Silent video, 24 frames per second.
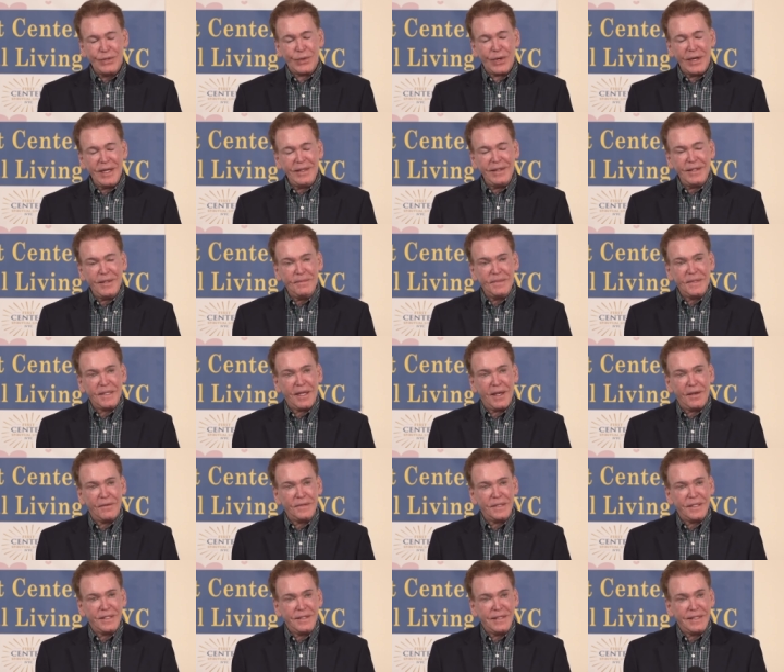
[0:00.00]
train
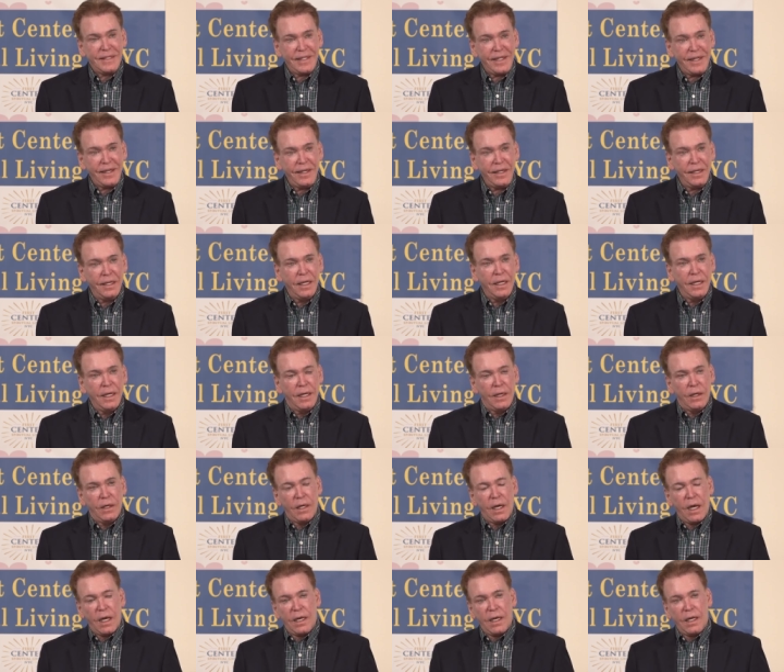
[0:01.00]
themselves to see
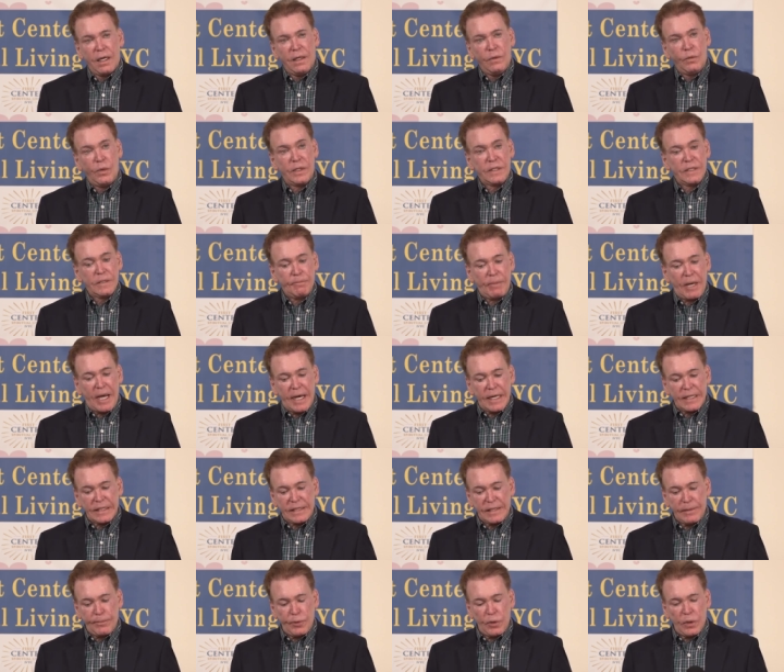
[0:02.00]
uh, what's
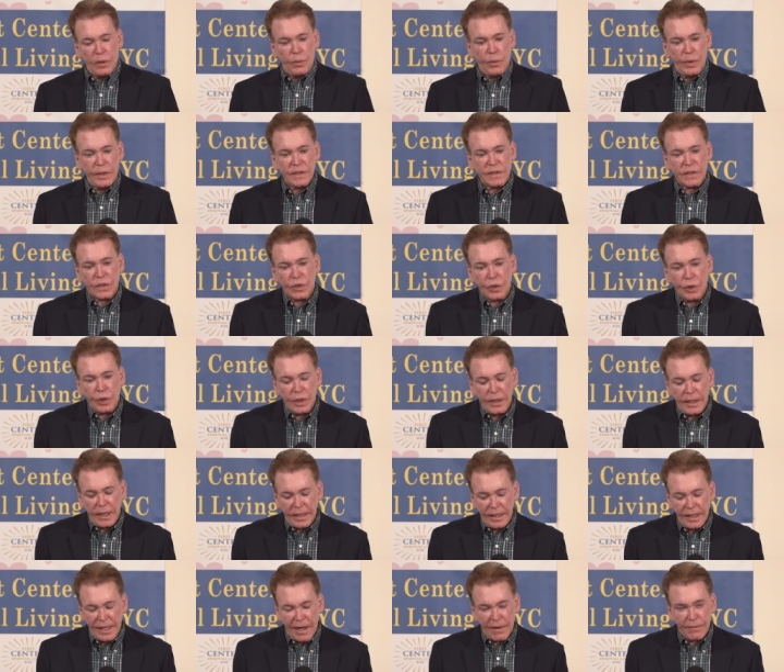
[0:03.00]
possible and what's good
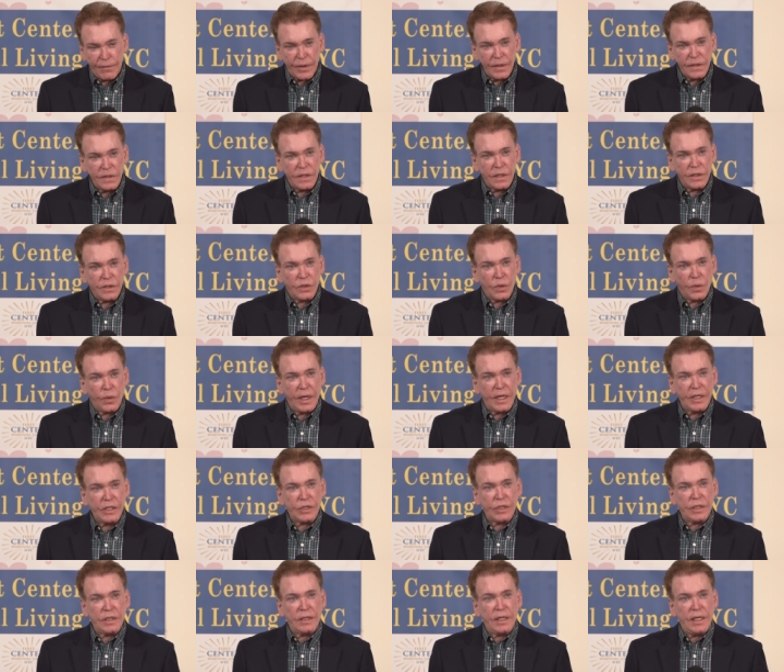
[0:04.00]
in every
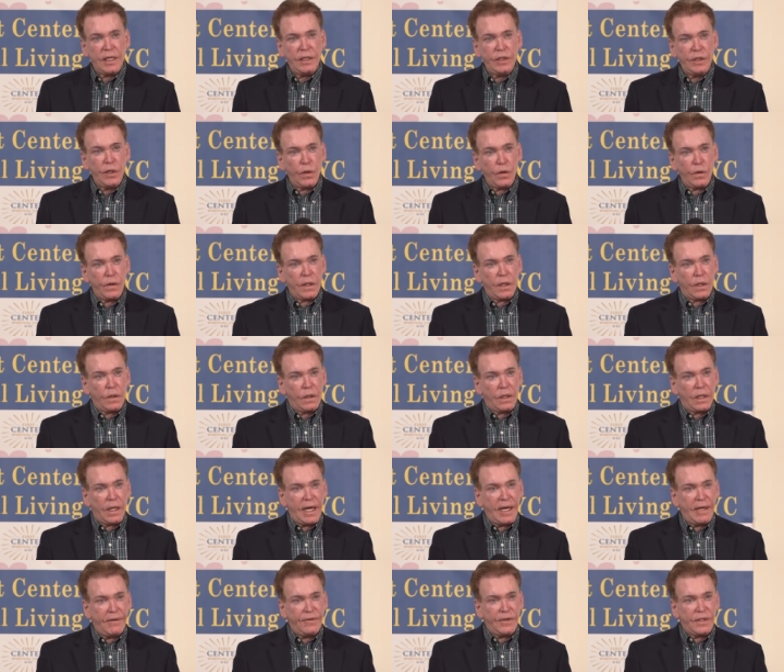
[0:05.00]
situation, and know that
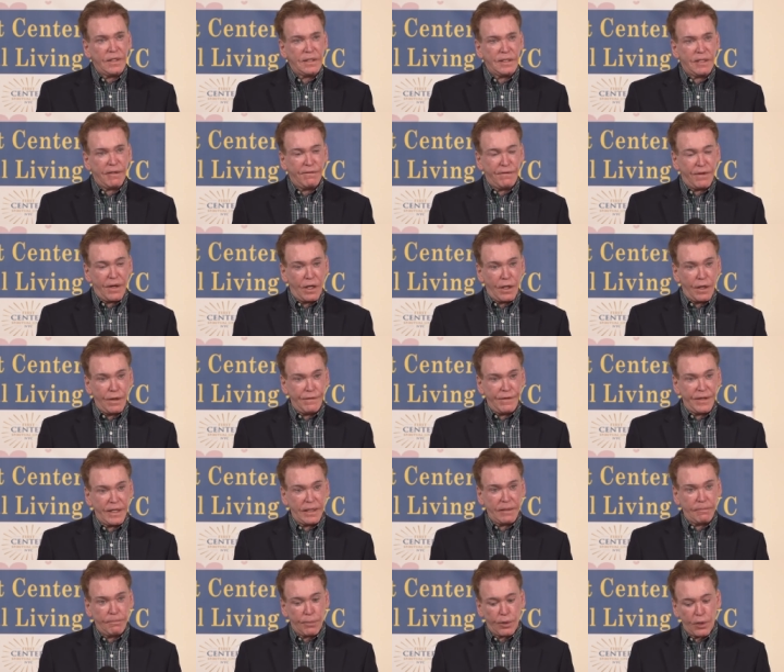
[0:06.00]
life is
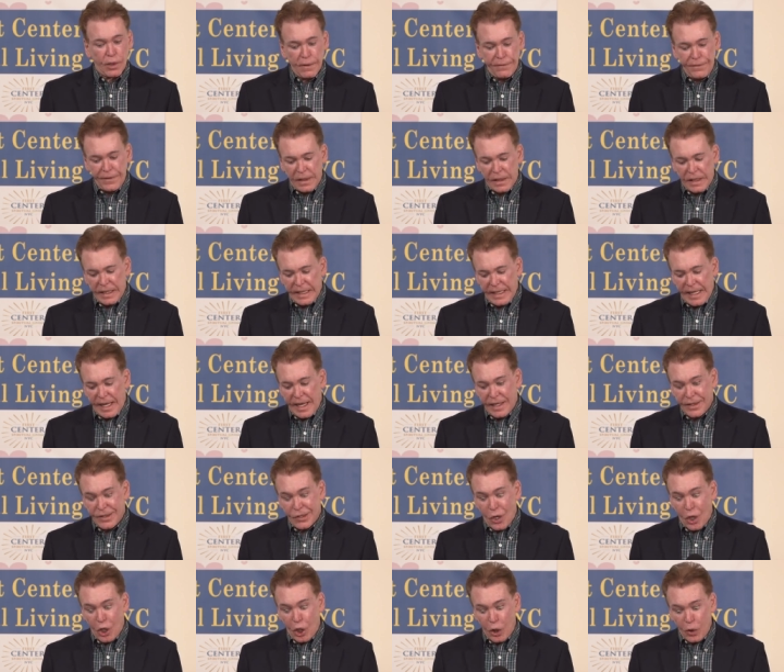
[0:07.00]
evolving perfectly and
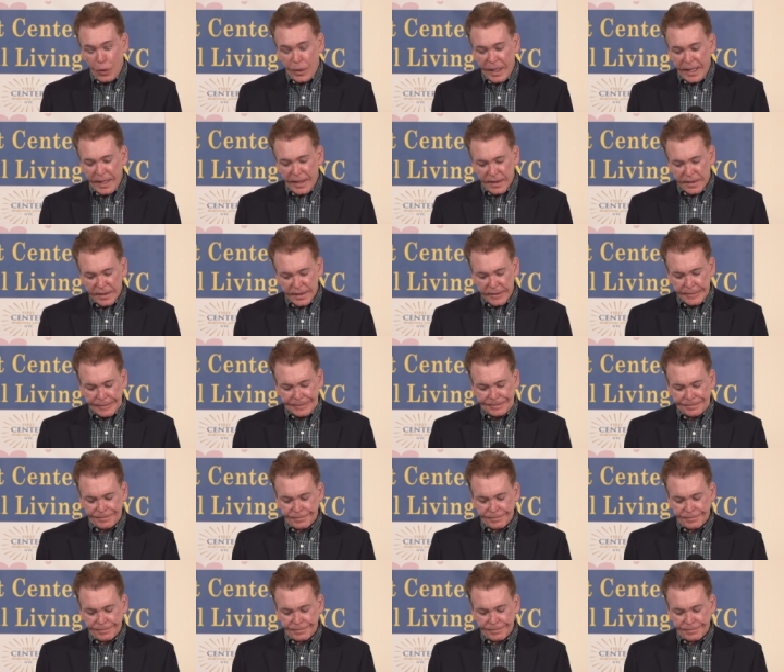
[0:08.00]
always,